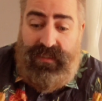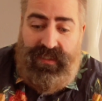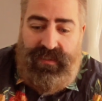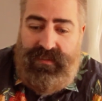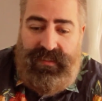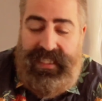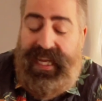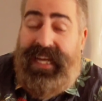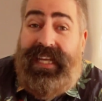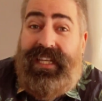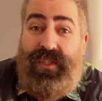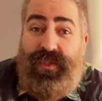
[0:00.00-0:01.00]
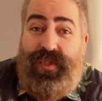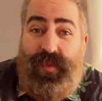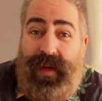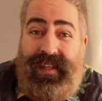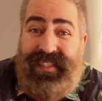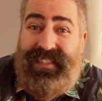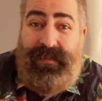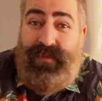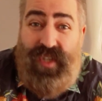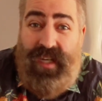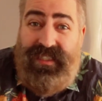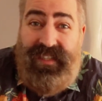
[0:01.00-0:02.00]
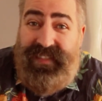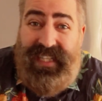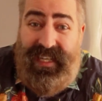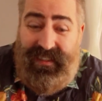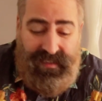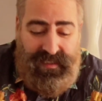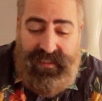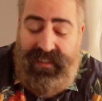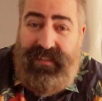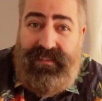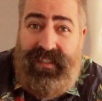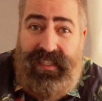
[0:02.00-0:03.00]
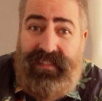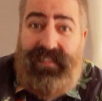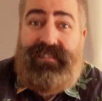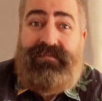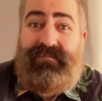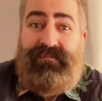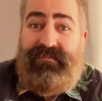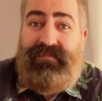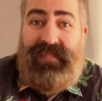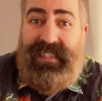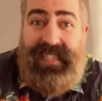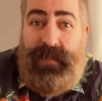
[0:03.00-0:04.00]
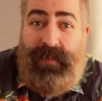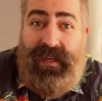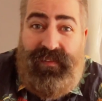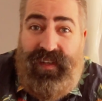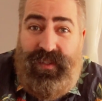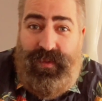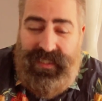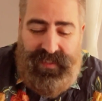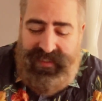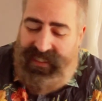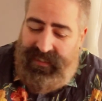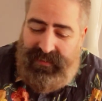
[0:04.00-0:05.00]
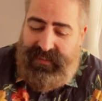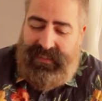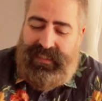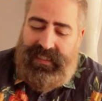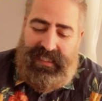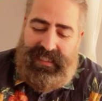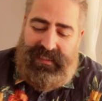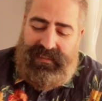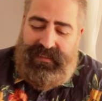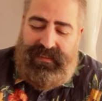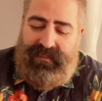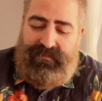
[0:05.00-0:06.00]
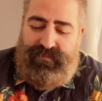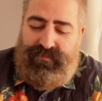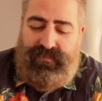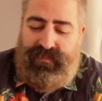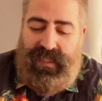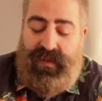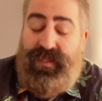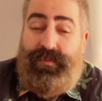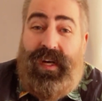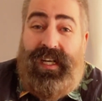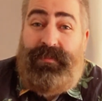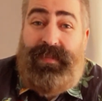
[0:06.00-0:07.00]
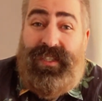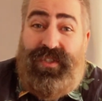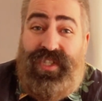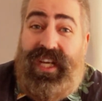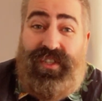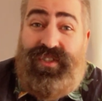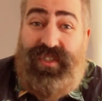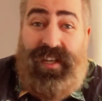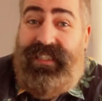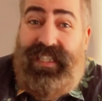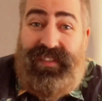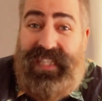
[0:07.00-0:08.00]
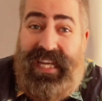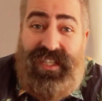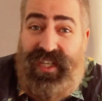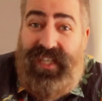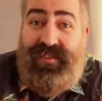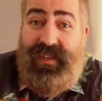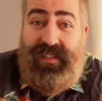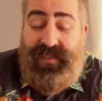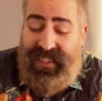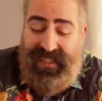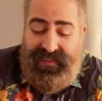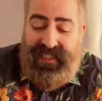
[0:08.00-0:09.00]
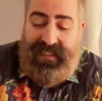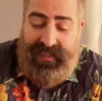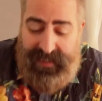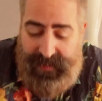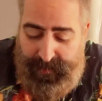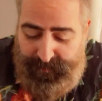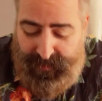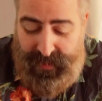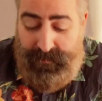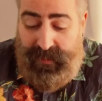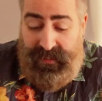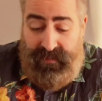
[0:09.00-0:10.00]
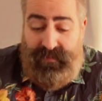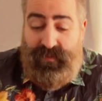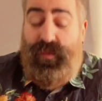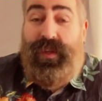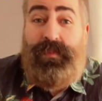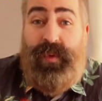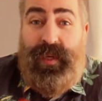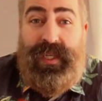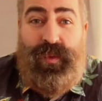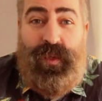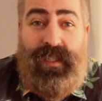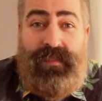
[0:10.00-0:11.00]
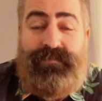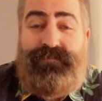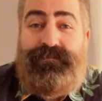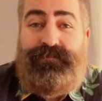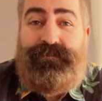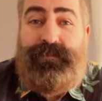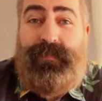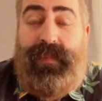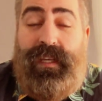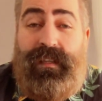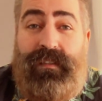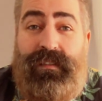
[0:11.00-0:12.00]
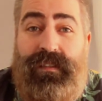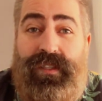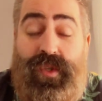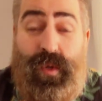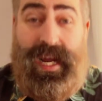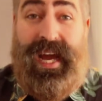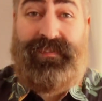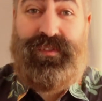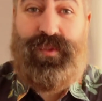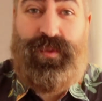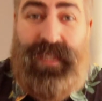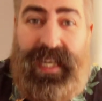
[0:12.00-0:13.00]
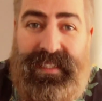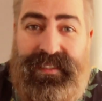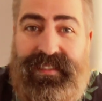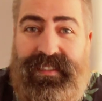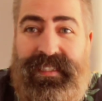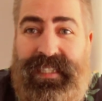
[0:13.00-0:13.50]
just can't get used to wearing the same socks every day. It's like the same pair of underwears every day. I was brought up that you change your socks every day and change your underwears every day. But with merino wool, you don't have to do that.